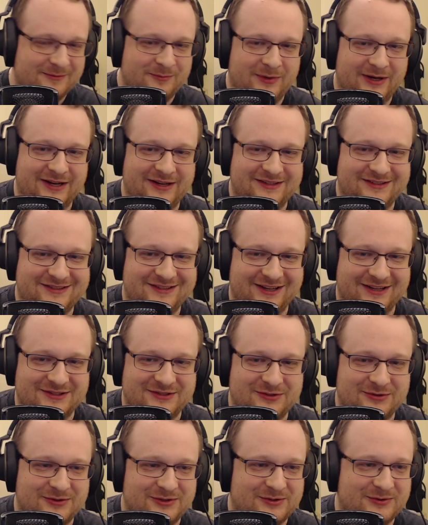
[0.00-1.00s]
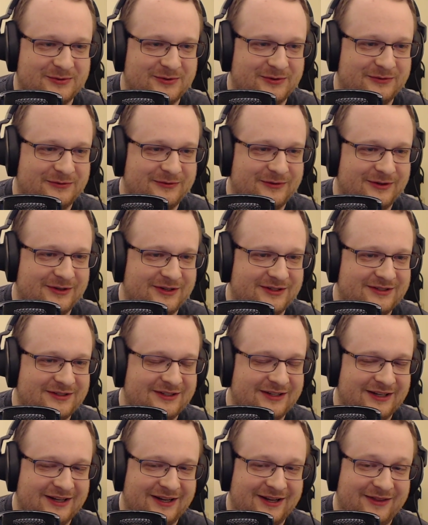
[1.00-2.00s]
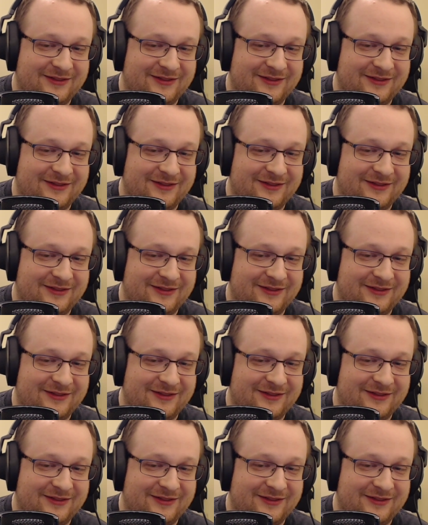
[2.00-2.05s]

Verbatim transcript: Bass as usual first.